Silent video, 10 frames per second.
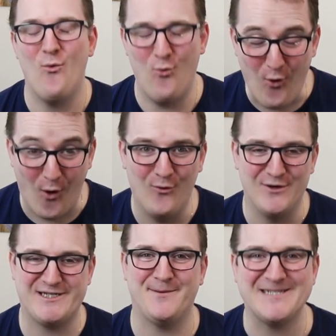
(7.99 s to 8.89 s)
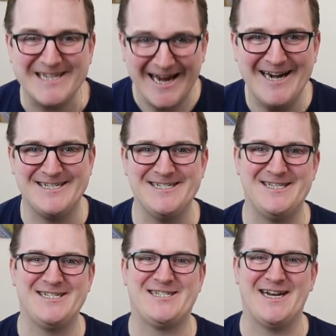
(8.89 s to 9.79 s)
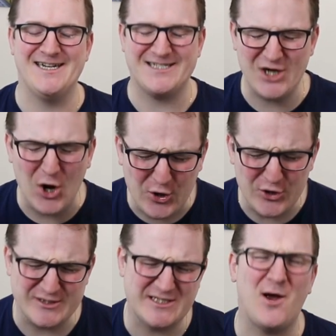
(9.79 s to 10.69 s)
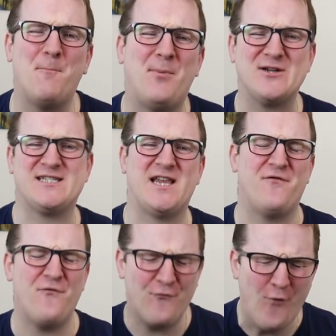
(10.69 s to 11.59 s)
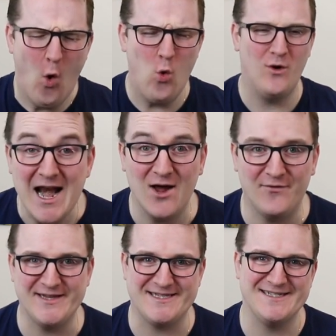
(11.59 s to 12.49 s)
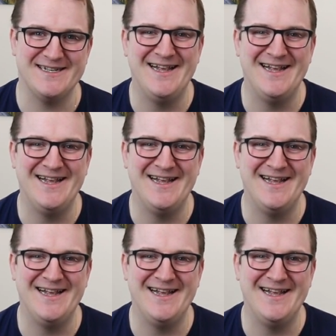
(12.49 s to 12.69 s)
Whoa, so much energy in this channel, so good, so positive. Woo, I love it.